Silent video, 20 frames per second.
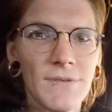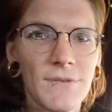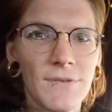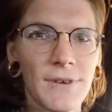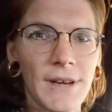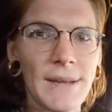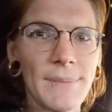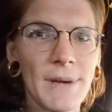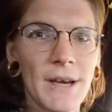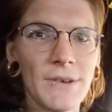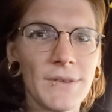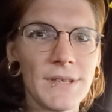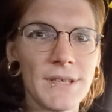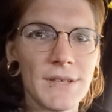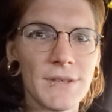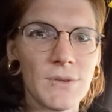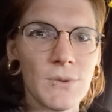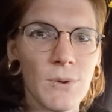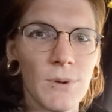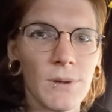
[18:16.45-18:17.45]
frame out this
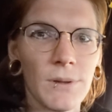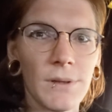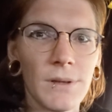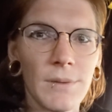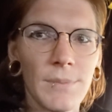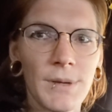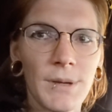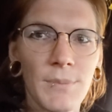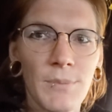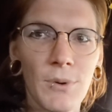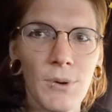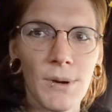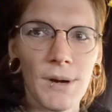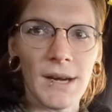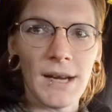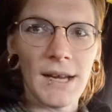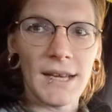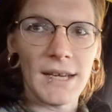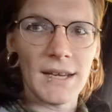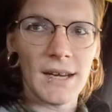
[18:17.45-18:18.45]
door a little bit
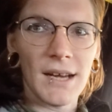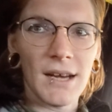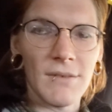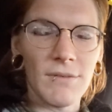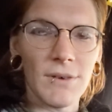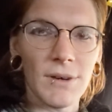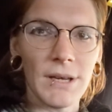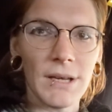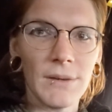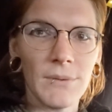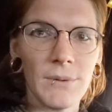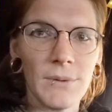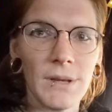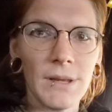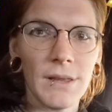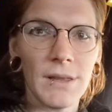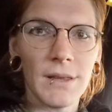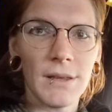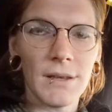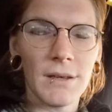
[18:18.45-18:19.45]
more and cover it with
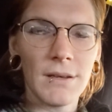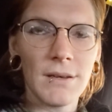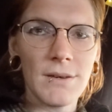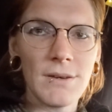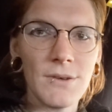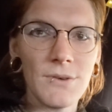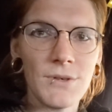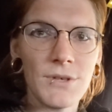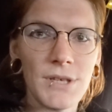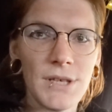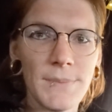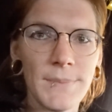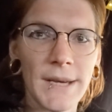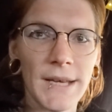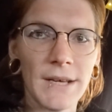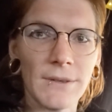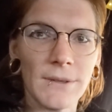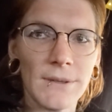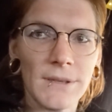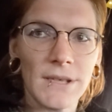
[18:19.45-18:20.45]
new sheet
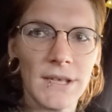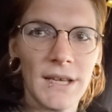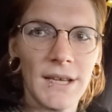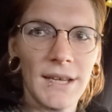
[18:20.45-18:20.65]
metal,